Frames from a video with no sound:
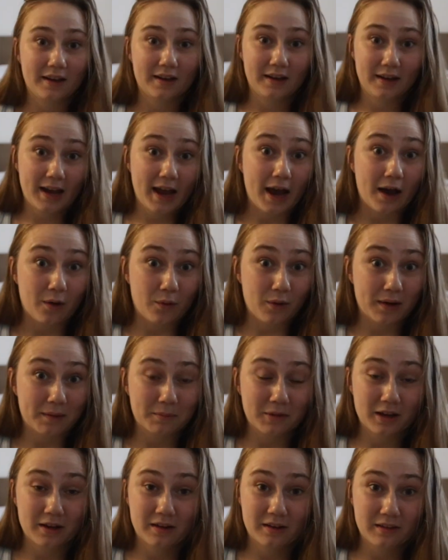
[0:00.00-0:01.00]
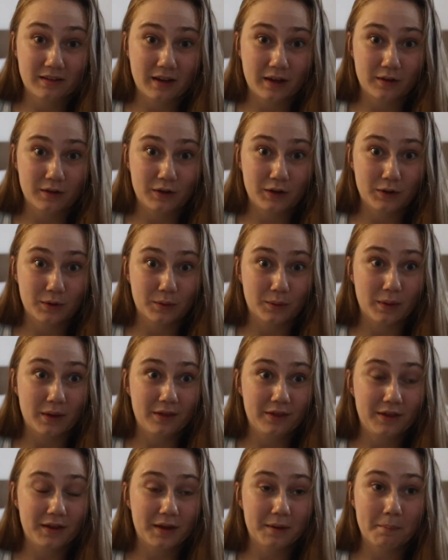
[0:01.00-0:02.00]
Now, I'm going to tell you
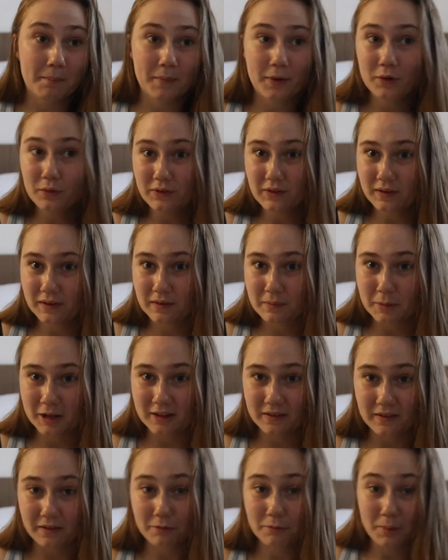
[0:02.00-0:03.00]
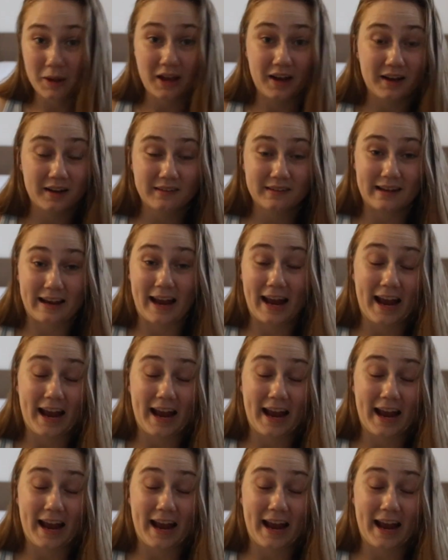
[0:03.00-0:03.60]
the most expensive place